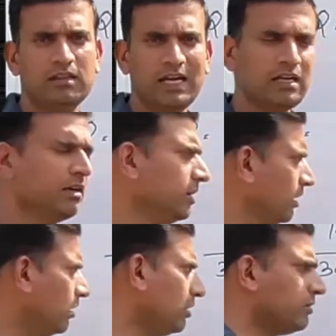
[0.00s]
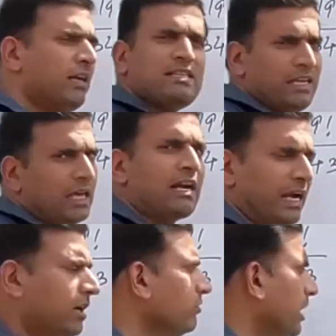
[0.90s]
That otherwise I can
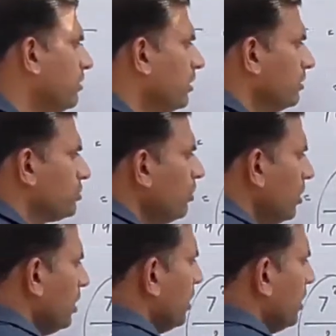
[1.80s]
write down that one also.